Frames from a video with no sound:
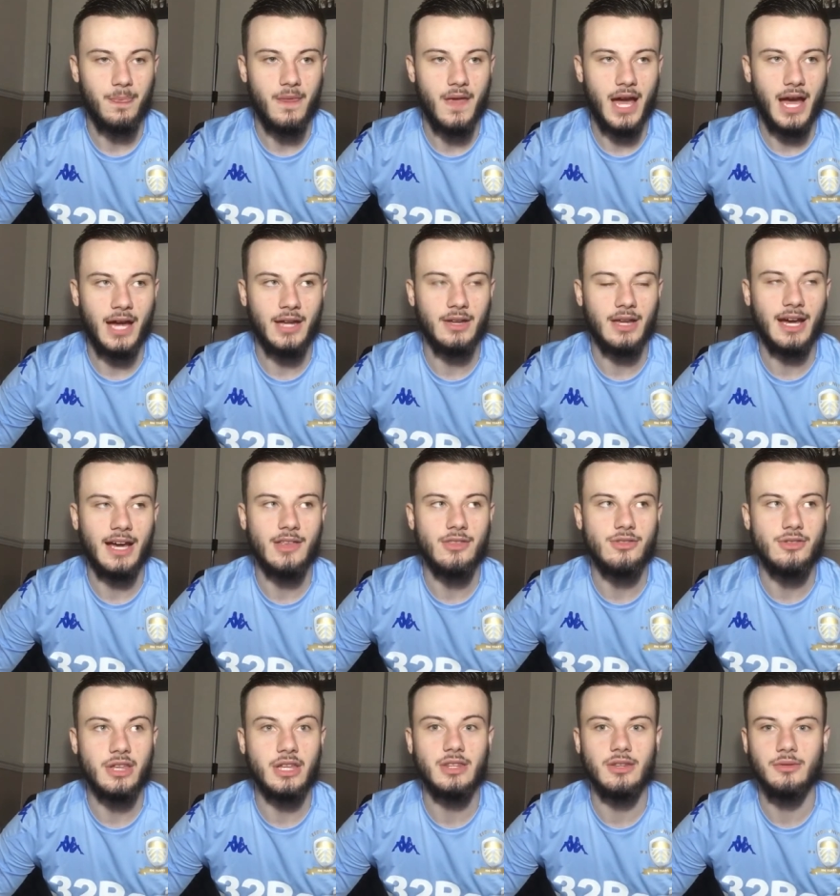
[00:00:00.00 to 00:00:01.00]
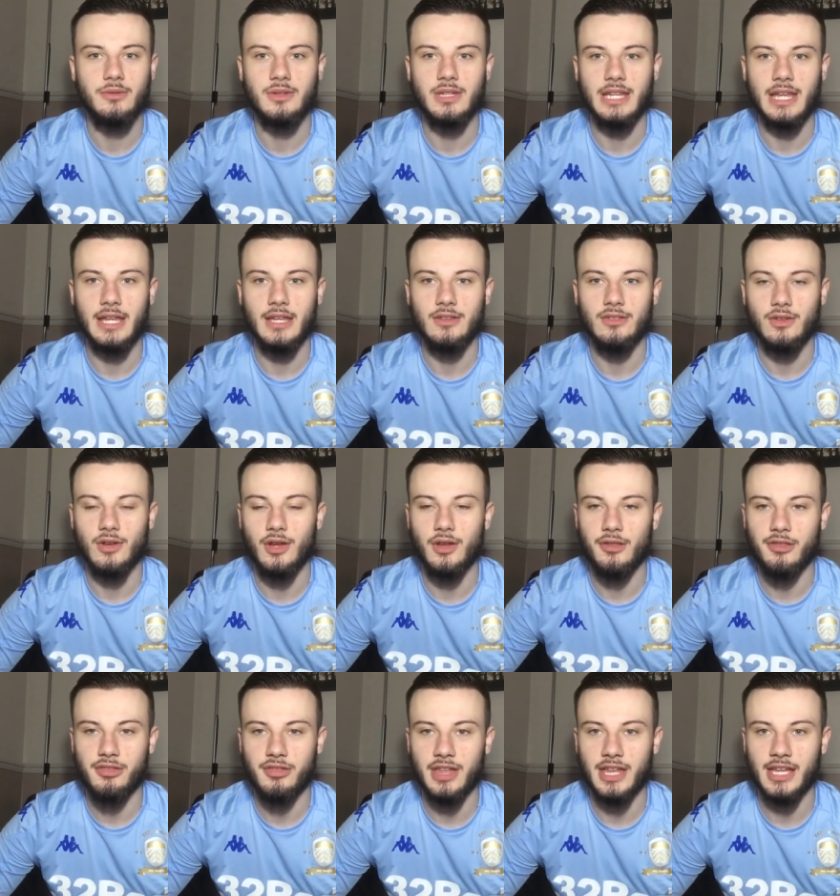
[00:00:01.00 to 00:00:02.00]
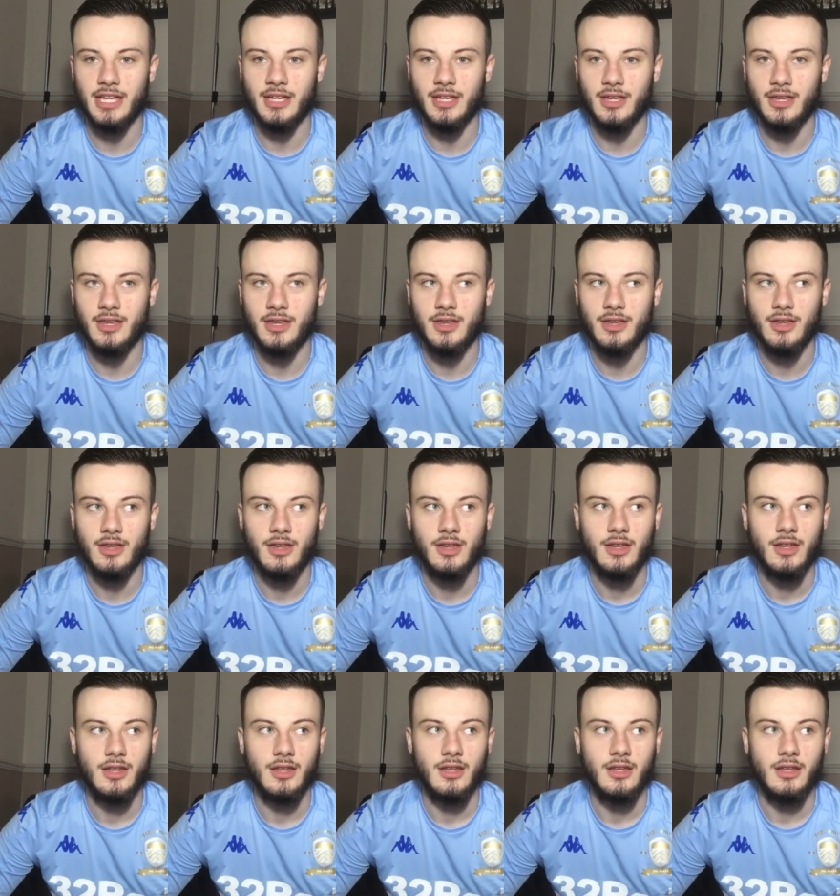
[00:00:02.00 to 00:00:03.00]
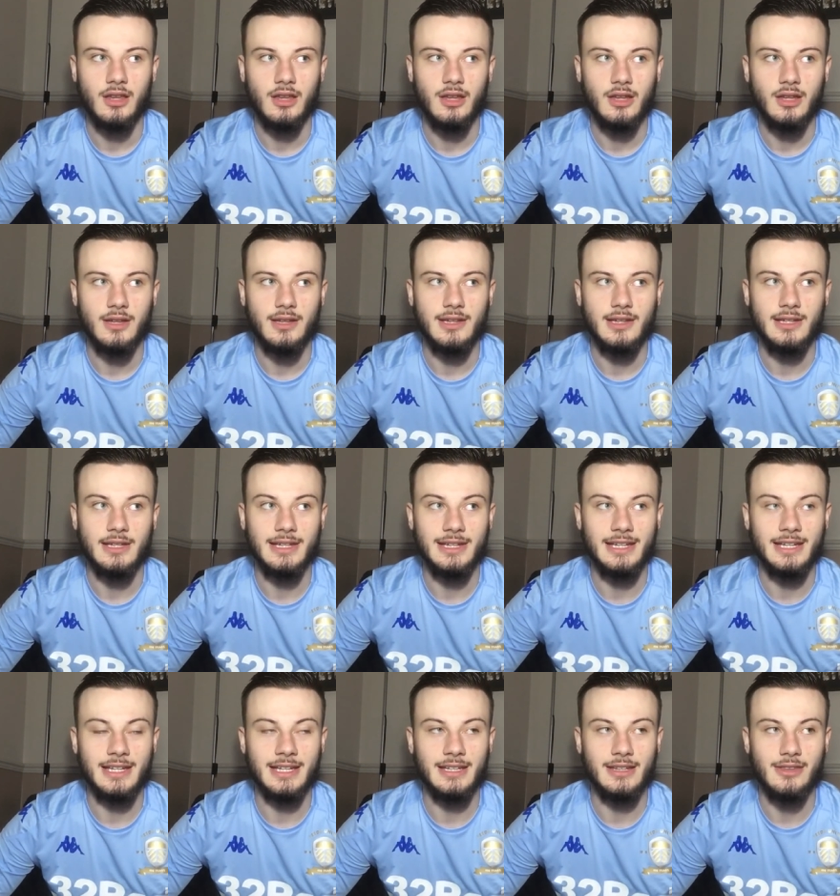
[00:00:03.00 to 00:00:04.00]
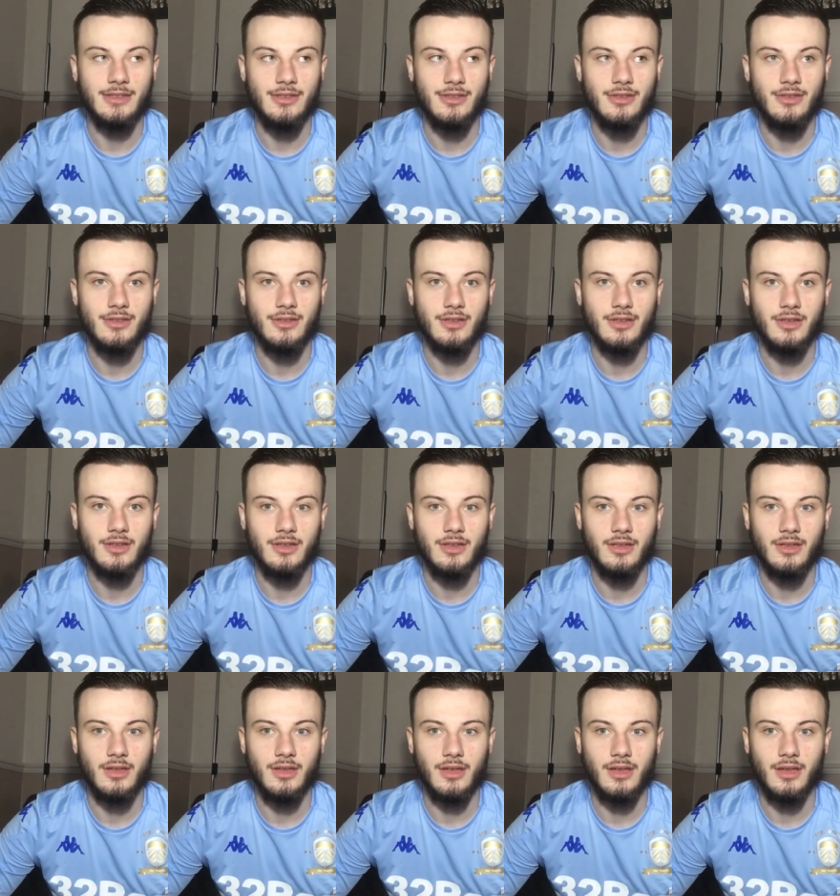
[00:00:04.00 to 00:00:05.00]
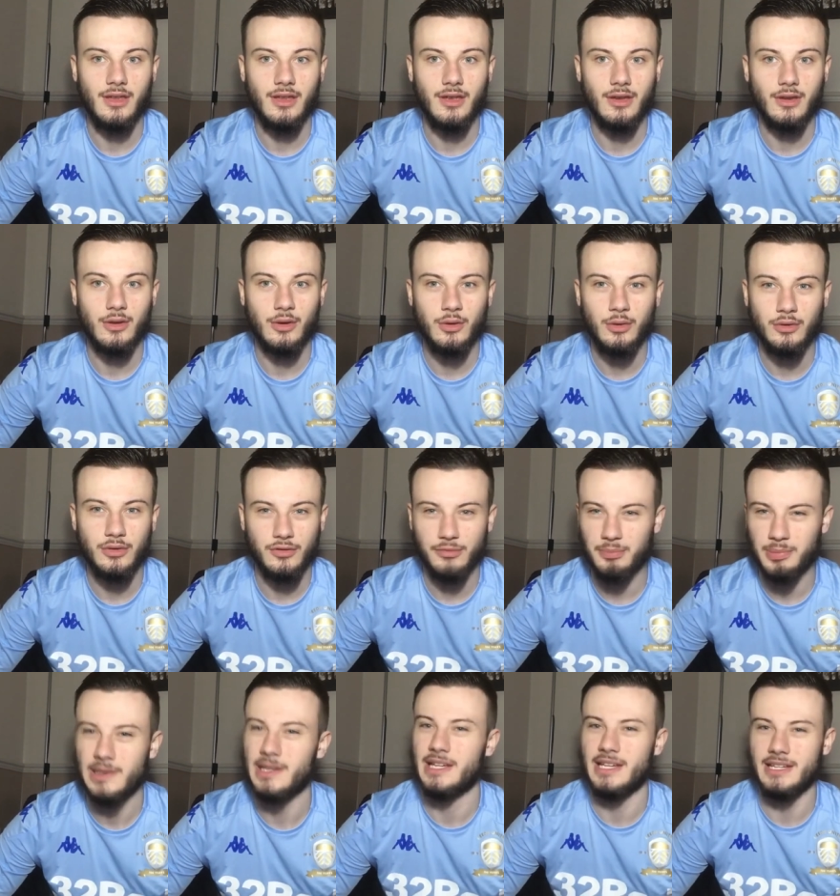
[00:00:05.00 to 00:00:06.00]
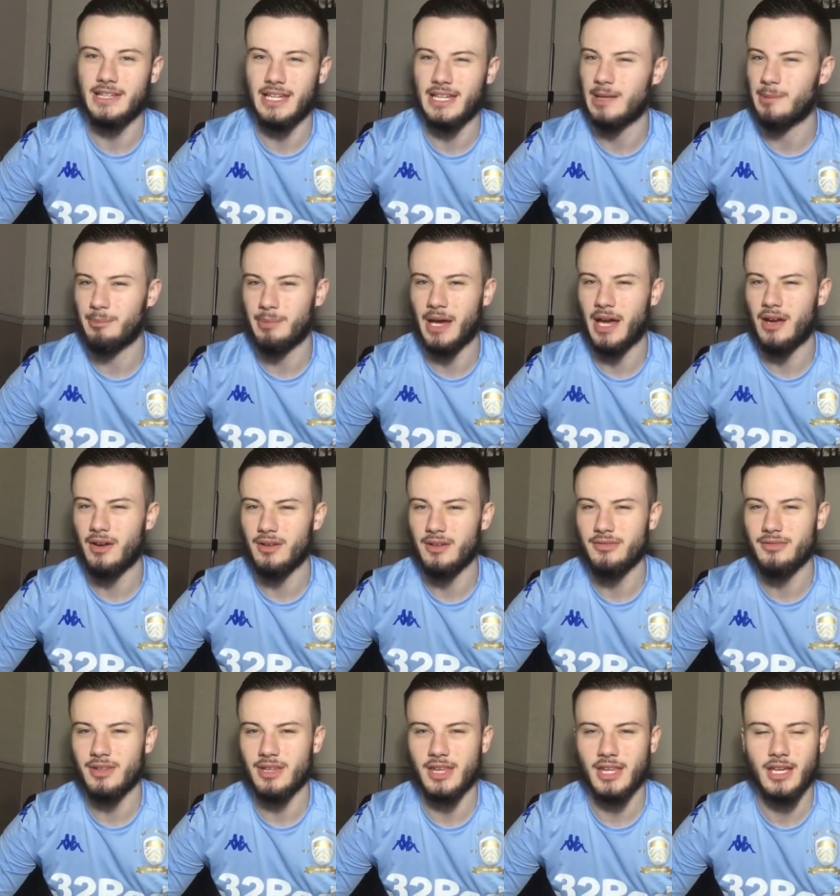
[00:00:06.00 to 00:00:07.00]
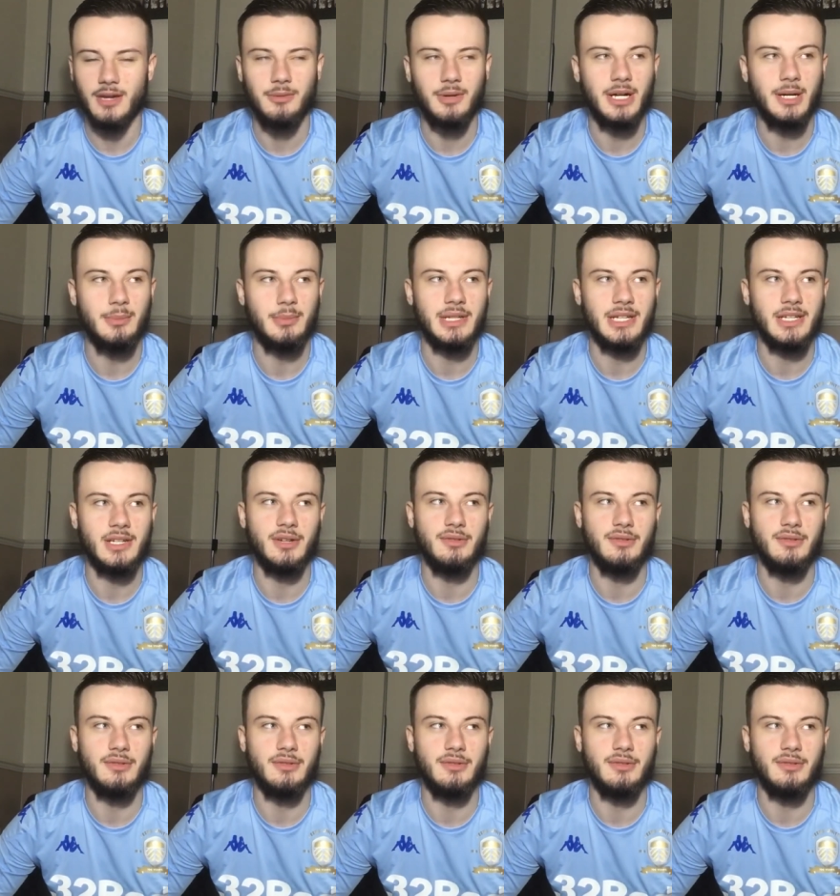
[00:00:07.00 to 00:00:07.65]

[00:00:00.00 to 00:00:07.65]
I, I genuinely don't think Leeds could have played any better, if you get what I mean.